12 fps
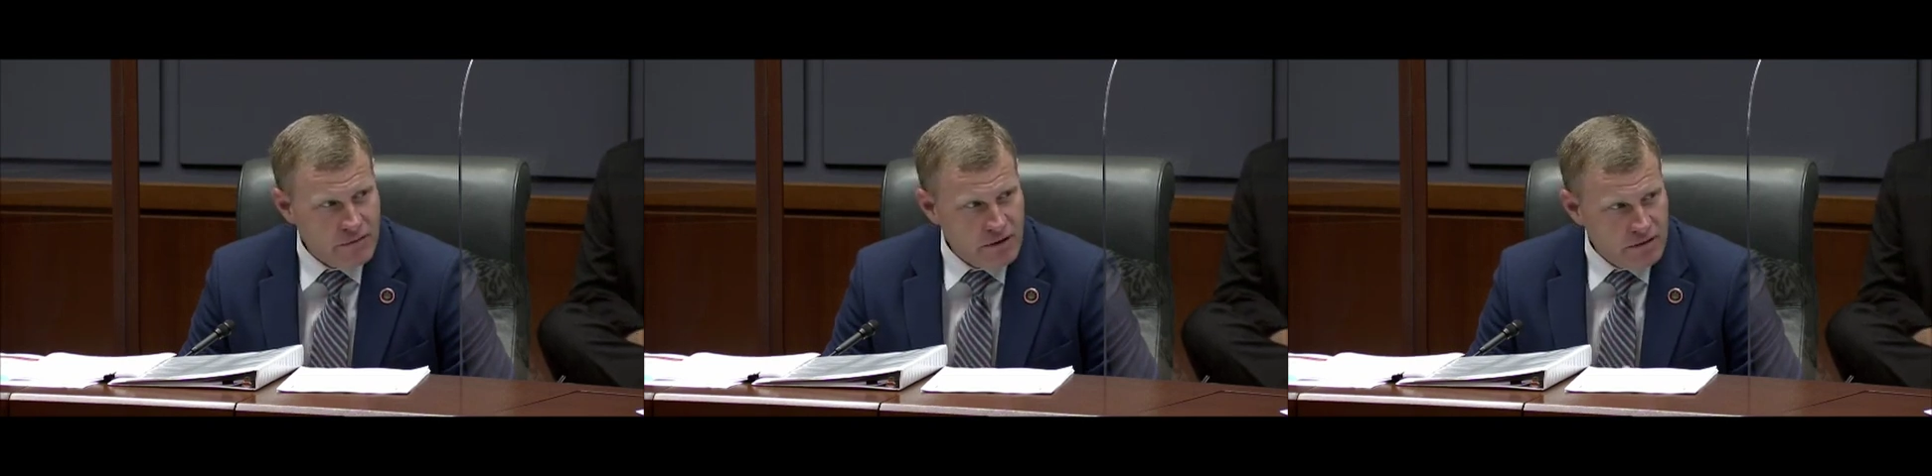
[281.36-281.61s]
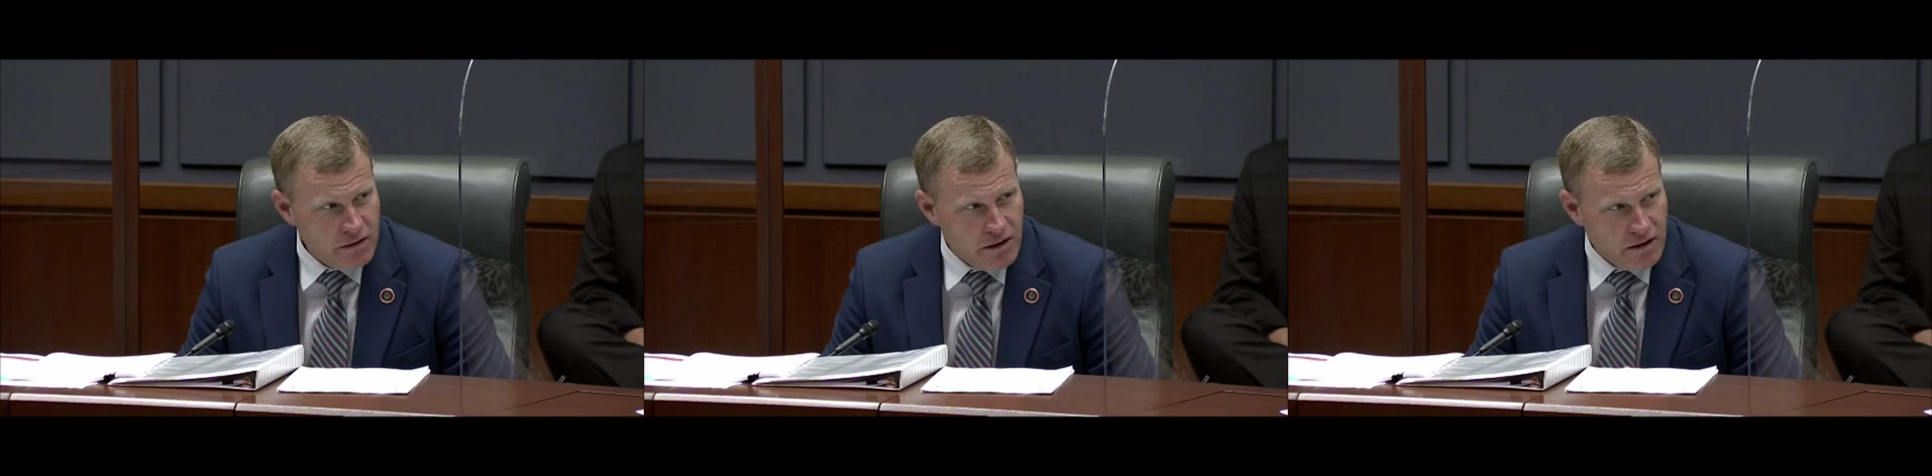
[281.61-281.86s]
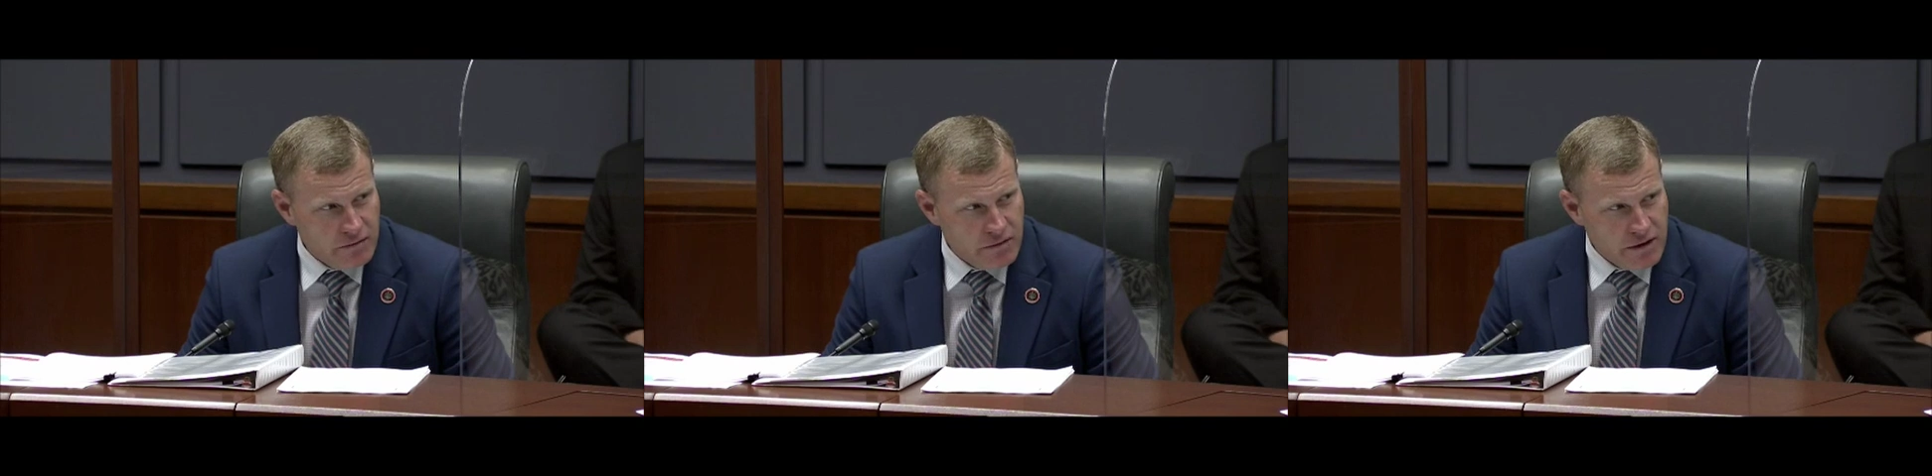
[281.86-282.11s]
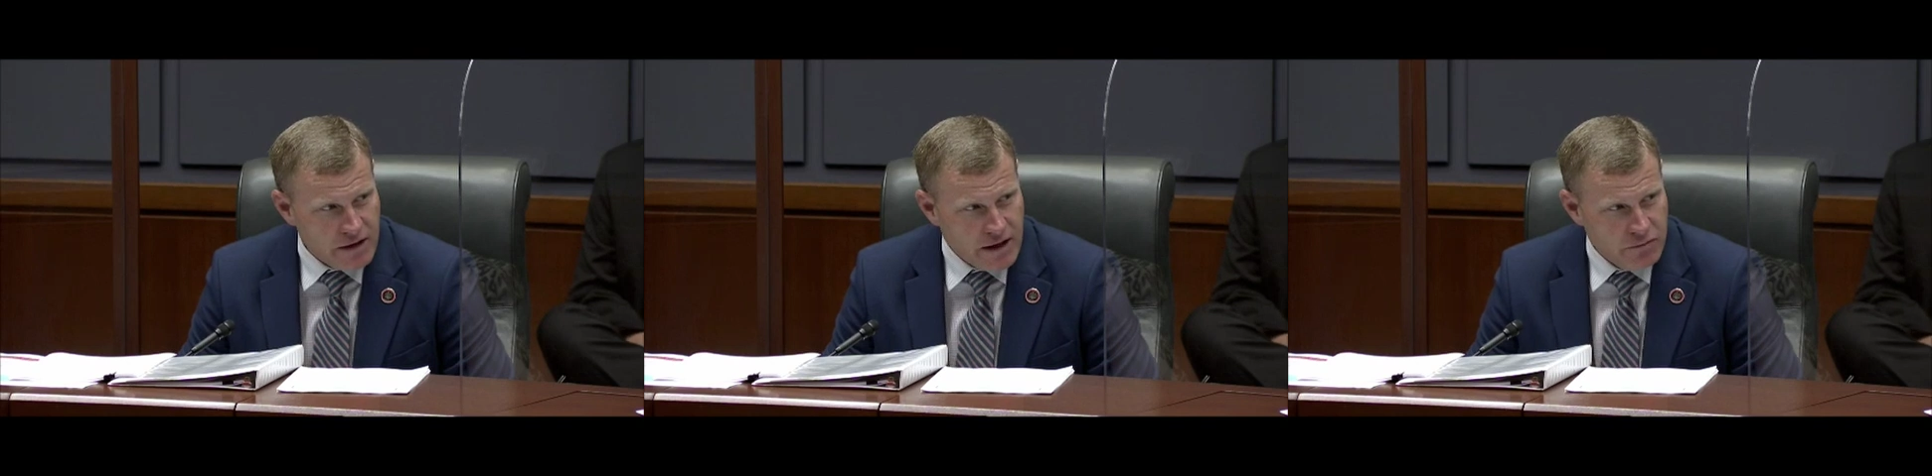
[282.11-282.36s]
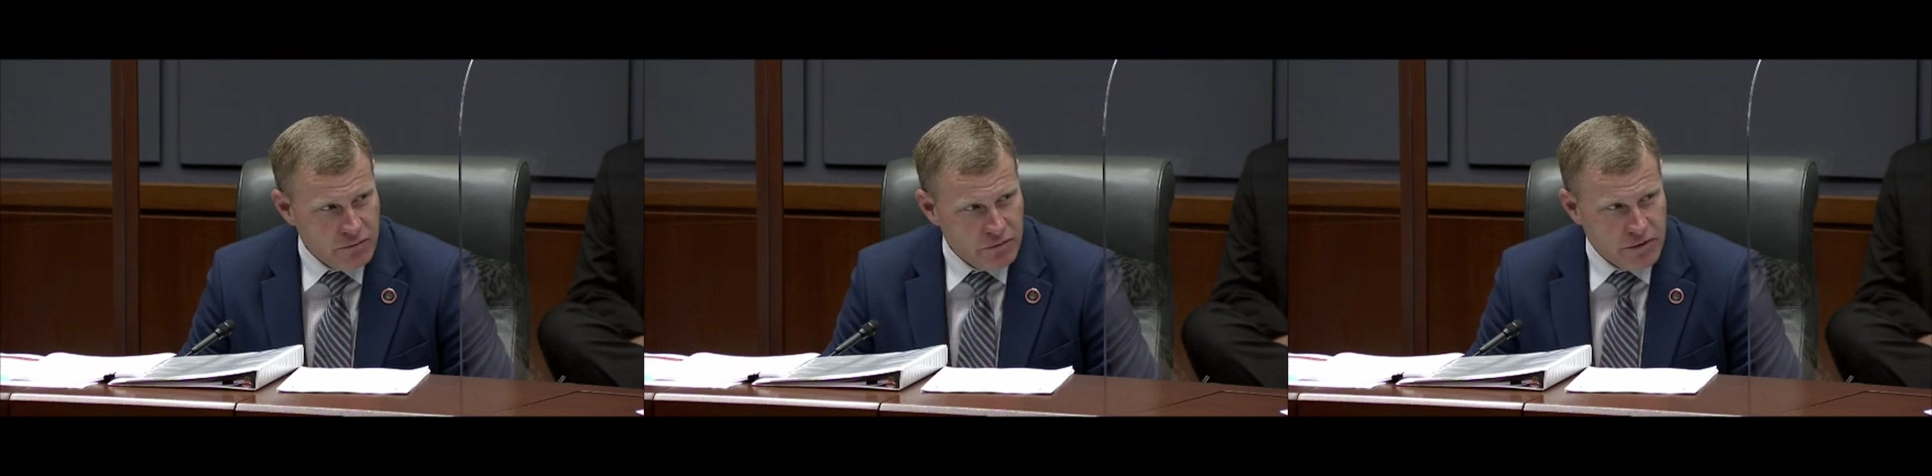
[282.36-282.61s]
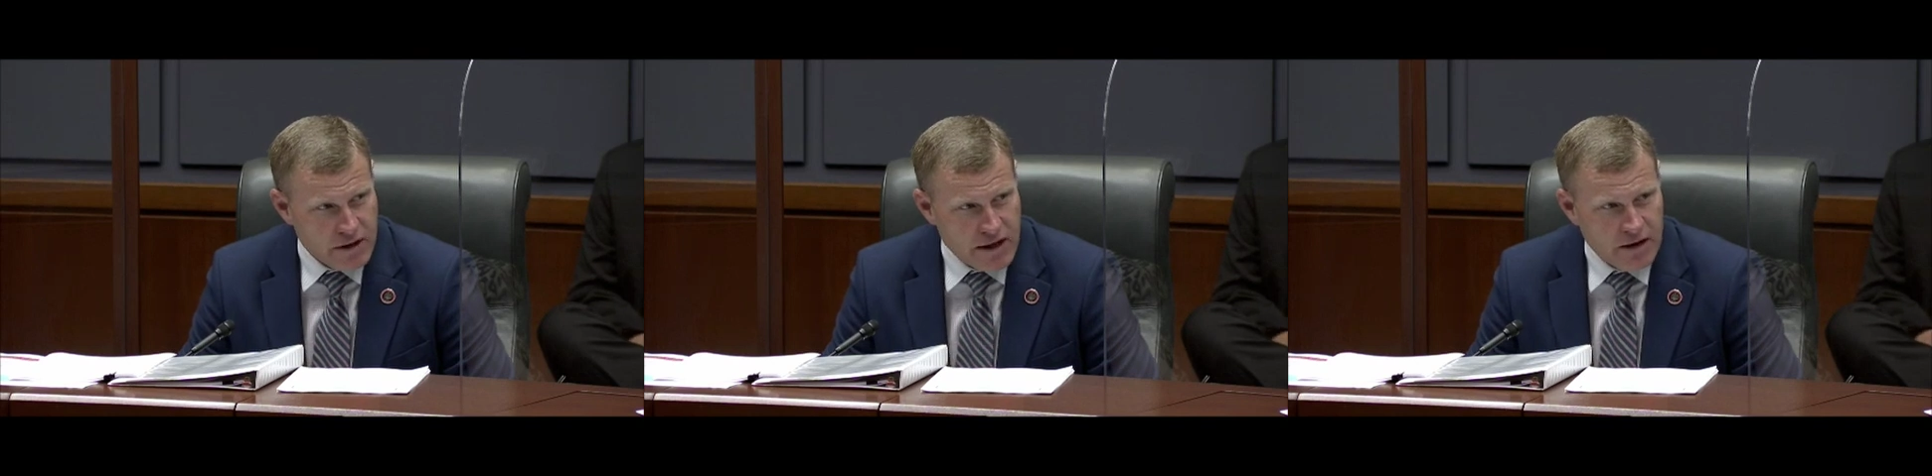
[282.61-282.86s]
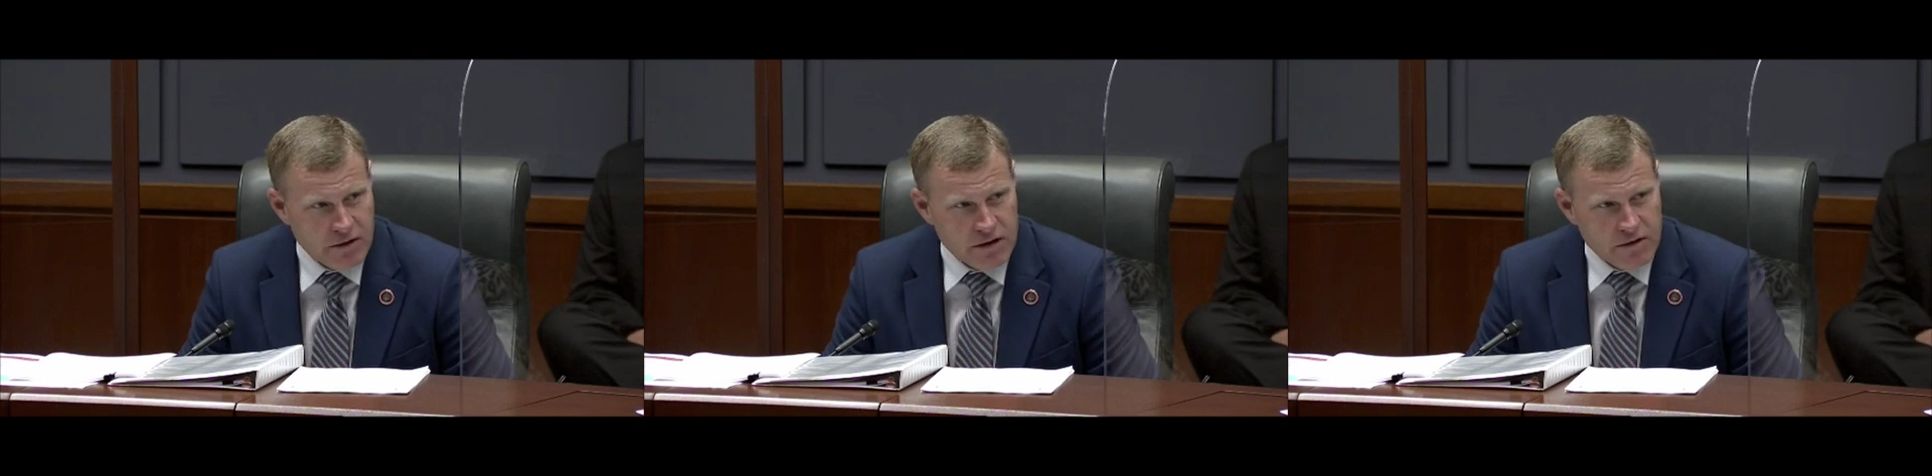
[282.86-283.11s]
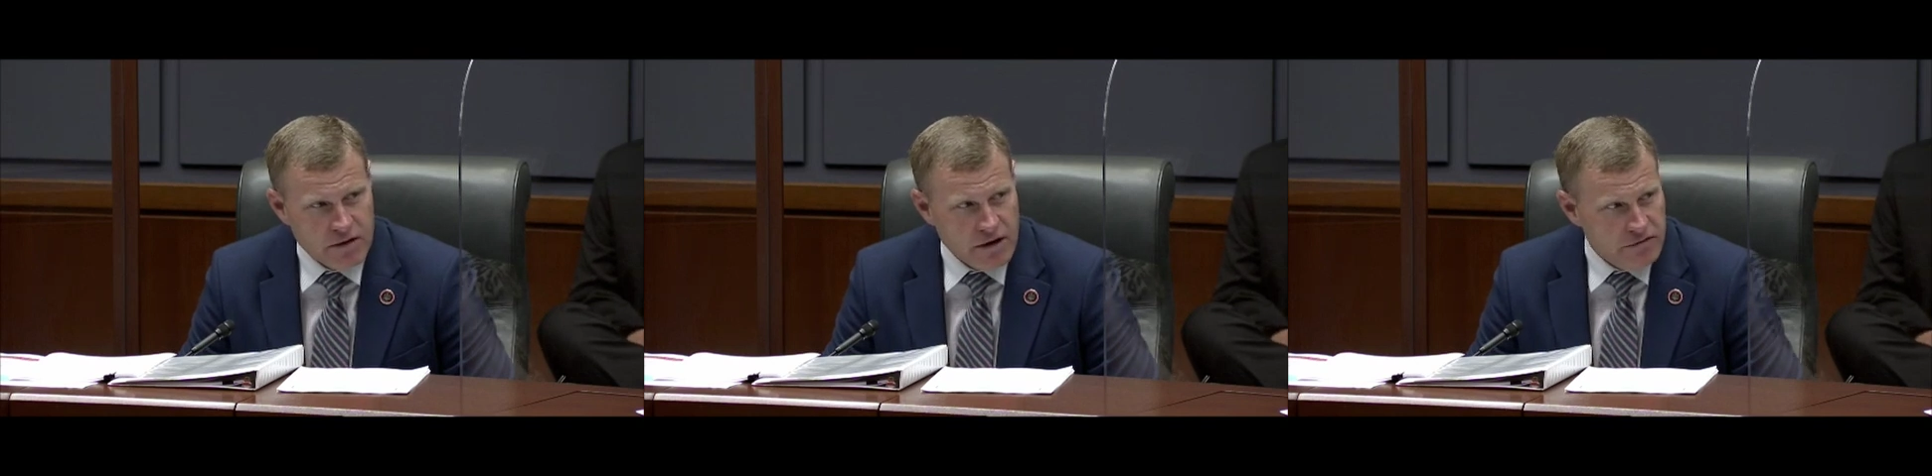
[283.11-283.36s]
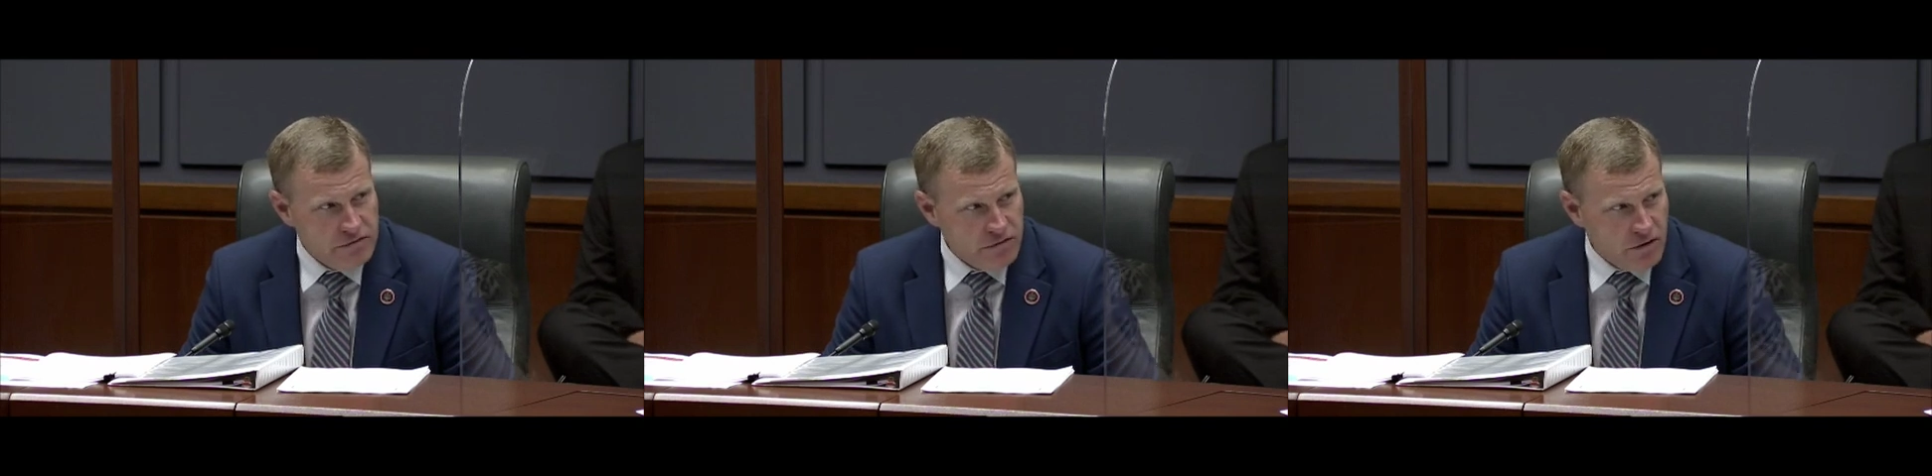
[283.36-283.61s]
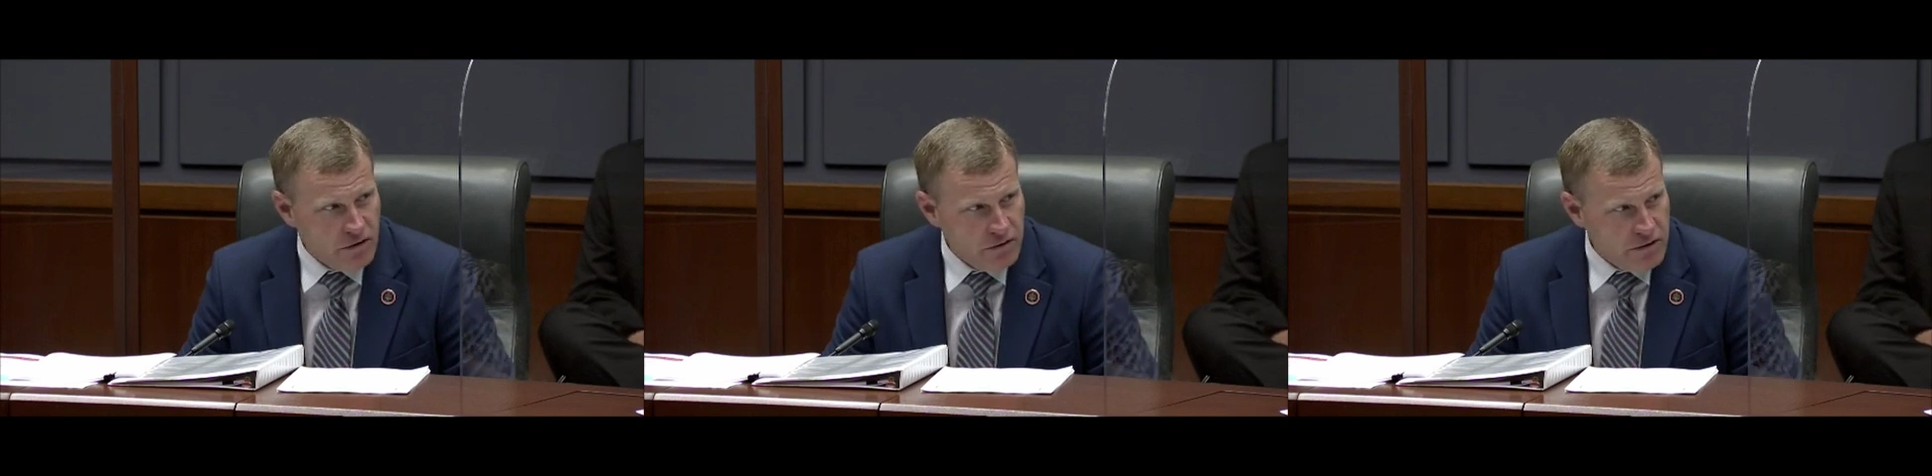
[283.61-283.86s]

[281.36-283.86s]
that came through the county that I saw,